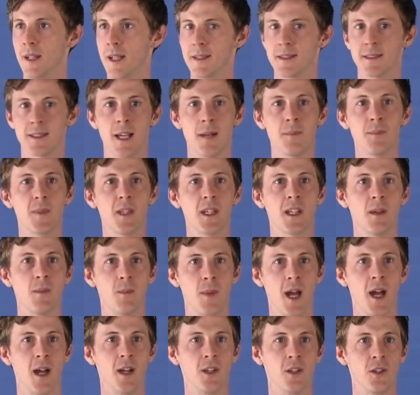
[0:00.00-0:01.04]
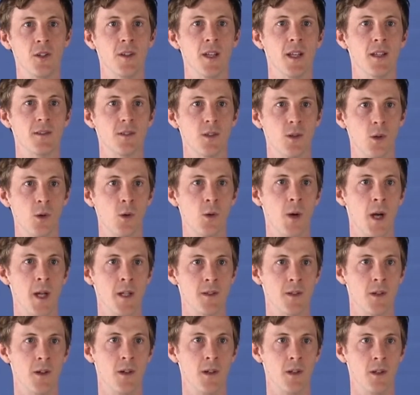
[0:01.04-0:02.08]
There's something about you that's
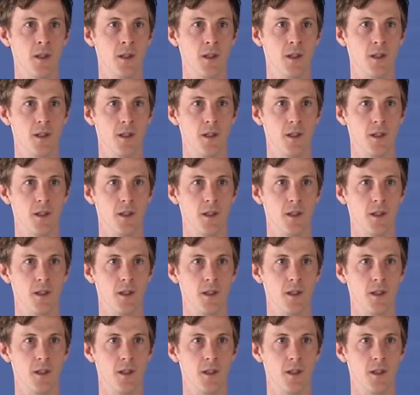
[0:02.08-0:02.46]
always on